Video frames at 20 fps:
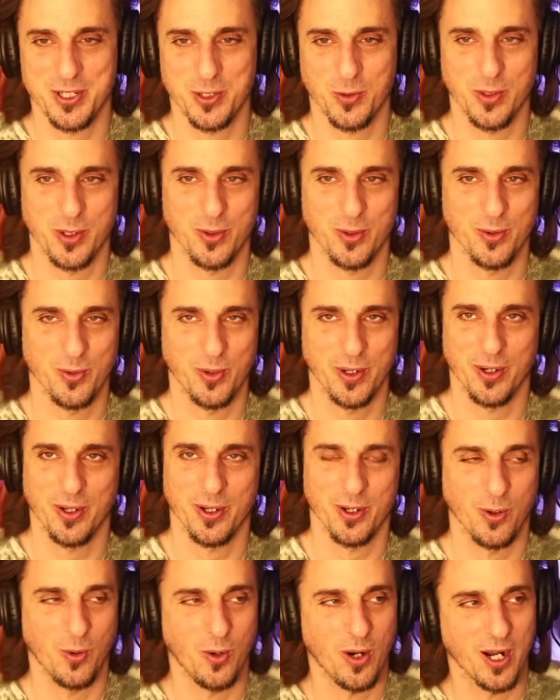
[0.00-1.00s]
we were on
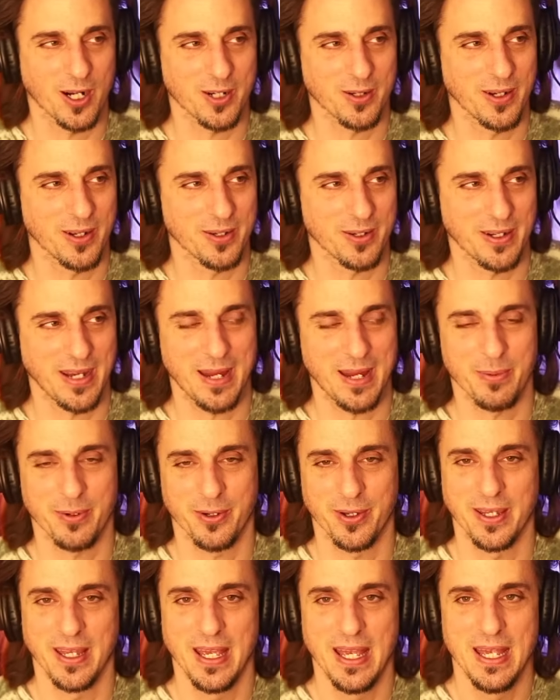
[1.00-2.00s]
our walk around our
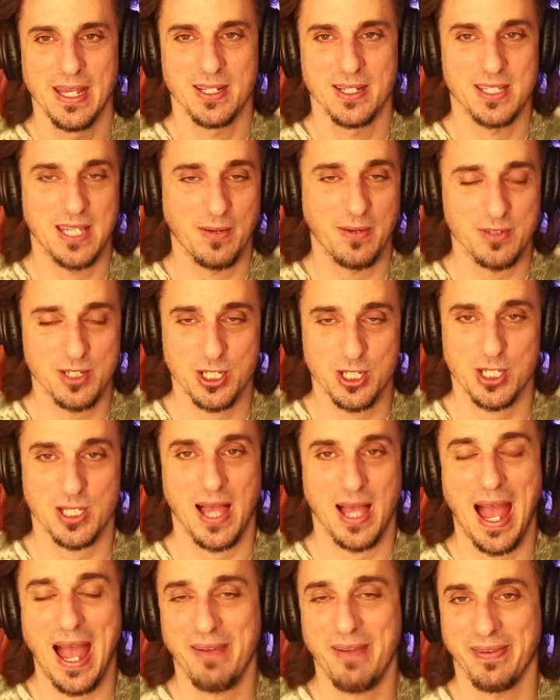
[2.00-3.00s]
neighborhood, and Steph was just
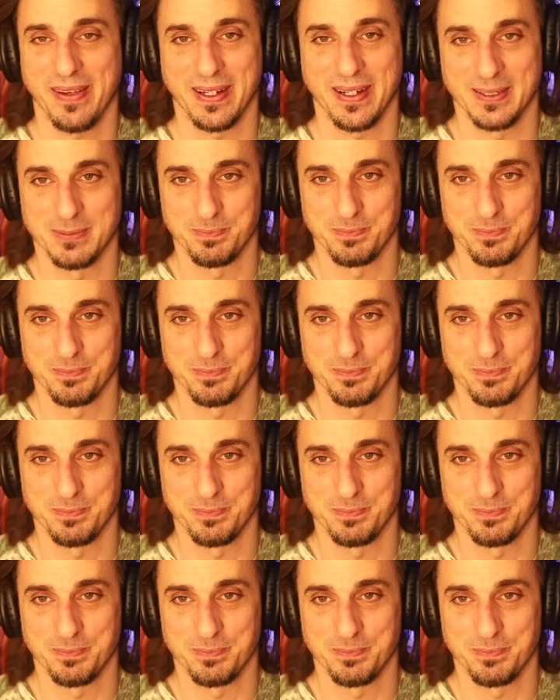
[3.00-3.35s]
laughing.